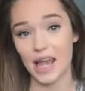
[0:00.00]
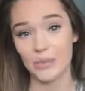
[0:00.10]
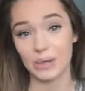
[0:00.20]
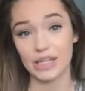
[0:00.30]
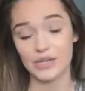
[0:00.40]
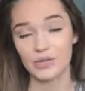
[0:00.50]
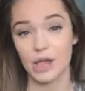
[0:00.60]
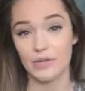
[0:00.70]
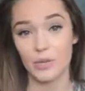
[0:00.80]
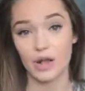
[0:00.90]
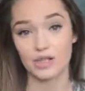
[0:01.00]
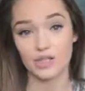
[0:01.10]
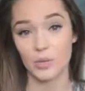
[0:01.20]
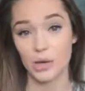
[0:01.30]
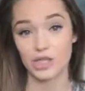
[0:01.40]
I really do love you all
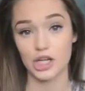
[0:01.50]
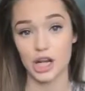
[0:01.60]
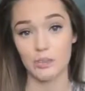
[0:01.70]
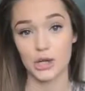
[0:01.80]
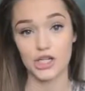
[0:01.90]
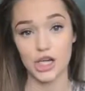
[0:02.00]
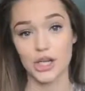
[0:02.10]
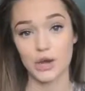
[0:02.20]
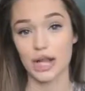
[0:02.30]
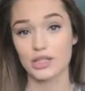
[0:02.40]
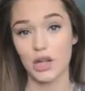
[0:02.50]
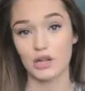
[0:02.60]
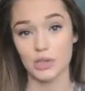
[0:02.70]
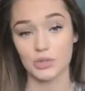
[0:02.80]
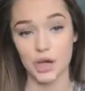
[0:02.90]
so much, and I appreciate you guys all
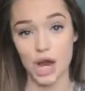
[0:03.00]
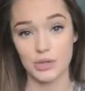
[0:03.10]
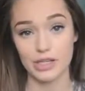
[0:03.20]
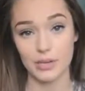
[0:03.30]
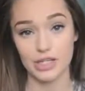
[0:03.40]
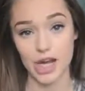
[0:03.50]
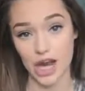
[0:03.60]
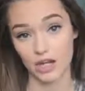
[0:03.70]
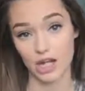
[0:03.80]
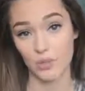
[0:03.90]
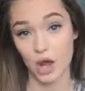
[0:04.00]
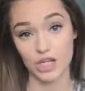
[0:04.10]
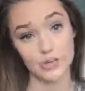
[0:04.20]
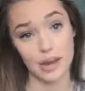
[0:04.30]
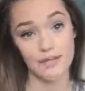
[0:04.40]
subscribing to my channel and
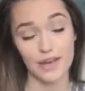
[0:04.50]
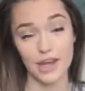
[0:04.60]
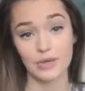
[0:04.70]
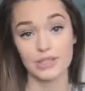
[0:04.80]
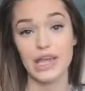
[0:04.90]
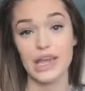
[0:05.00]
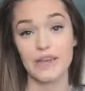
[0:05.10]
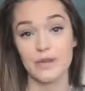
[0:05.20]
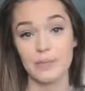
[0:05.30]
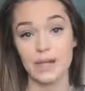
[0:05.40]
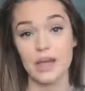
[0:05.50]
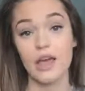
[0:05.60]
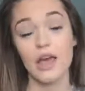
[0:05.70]
watching my videos and giving me